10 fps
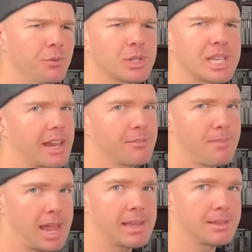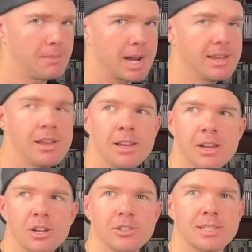it for the sake of making the money
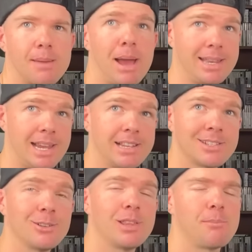because they may need to.